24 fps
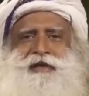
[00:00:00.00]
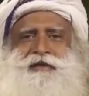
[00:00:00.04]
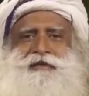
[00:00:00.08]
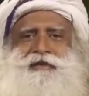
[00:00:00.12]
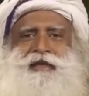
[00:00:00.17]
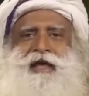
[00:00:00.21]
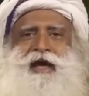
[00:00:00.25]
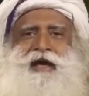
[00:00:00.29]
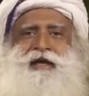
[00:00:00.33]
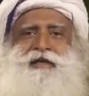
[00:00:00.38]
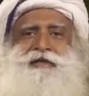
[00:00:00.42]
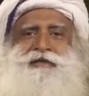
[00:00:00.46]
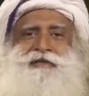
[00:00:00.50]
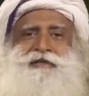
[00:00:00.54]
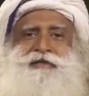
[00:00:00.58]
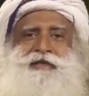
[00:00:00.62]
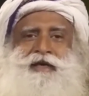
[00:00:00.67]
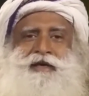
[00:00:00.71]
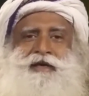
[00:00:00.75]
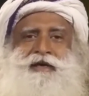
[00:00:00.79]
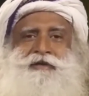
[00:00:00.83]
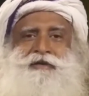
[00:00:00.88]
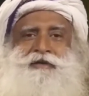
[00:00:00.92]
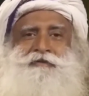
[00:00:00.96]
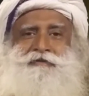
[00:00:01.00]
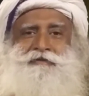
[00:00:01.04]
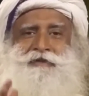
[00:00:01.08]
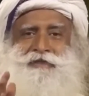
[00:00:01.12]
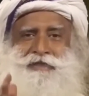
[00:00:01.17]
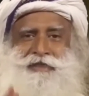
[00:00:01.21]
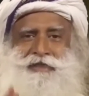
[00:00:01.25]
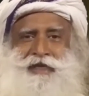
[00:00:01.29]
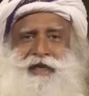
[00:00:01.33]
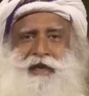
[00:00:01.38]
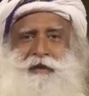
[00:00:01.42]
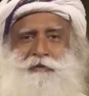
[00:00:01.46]
that the
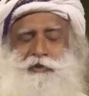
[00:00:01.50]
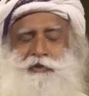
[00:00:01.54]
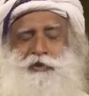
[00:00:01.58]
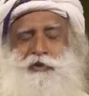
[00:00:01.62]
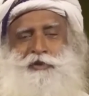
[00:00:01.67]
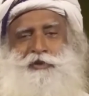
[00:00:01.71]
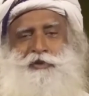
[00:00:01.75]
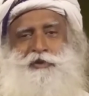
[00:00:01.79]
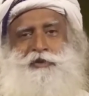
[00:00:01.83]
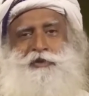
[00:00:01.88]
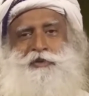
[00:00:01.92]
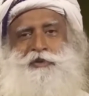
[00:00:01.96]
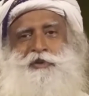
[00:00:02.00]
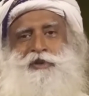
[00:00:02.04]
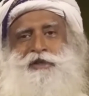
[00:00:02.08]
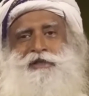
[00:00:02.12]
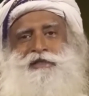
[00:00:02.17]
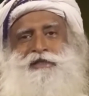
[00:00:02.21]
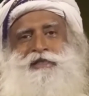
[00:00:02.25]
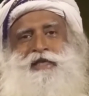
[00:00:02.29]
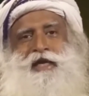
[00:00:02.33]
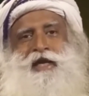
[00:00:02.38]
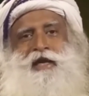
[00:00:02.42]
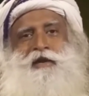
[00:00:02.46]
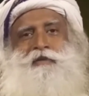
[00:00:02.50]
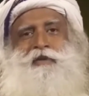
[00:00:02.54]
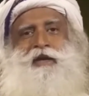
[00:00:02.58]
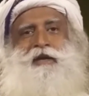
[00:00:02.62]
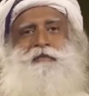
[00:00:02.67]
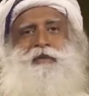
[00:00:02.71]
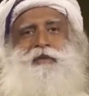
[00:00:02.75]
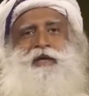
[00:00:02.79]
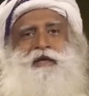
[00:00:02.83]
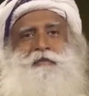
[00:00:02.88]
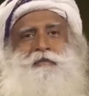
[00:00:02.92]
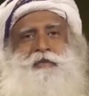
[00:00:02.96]
first thing I'm to do is take away
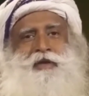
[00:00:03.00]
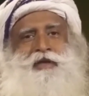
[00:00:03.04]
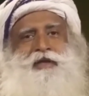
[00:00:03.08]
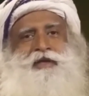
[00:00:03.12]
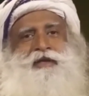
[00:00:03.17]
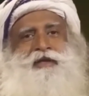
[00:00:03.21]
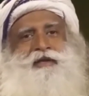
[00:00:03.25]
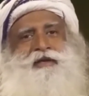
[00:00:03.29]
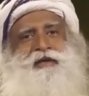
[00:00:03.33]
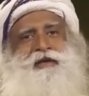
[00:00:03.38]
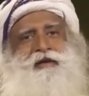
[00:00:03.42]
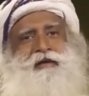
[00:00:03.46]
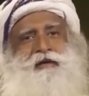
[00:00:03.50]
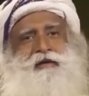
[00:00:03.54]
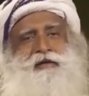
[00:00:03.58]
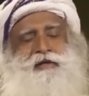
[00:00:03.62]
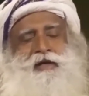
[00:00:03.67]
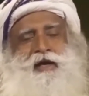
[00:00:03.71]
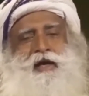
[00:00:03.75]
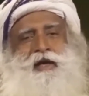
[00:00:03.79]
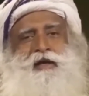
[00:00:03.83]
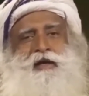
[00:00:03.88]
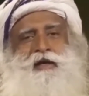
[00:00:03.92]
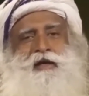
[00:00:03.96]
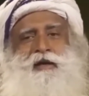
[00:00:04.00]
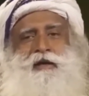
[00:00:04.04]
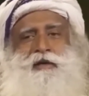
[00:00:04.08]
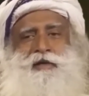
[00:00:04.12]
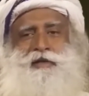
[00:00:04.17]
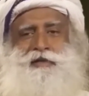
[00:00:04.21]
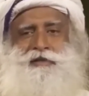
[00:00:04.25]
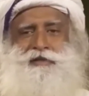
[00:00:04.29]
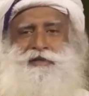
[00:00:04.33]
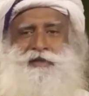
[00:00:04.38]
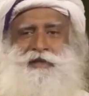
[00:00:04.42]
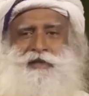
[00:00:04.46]
many archaic
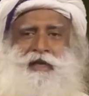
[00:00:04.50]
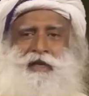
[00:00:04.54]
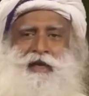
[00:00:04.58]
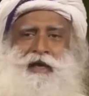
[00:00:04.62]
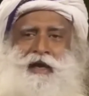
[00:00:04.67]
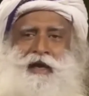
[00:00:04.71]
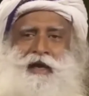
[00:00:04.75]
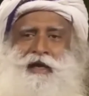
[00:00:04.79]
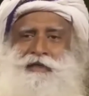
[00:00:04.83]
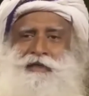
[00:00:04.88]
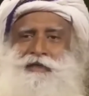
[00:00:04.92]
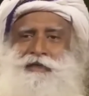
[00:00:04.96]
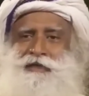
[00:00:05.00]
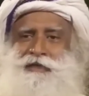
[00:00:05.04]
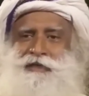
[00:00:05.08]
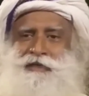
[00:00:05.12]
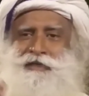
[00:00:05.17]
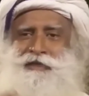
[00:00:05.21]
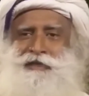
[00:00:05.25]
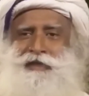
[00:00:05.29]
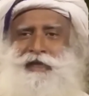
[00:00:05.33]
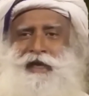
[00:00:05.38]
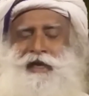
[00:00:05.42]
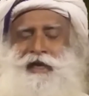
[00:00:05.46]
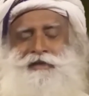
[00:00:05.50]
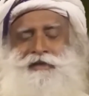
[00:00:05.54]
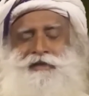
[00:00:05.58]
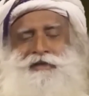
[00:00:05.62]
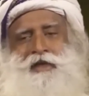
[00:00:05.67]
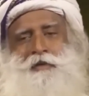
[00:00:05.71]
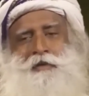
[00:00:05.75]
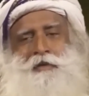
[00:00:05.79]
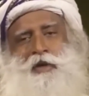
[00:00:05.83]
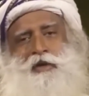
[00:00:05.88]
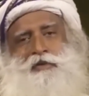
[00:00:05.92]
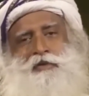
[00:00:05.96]
laws. I hear that
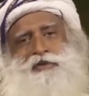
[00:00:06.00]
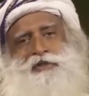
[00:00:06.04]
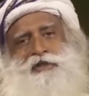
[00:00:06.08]
about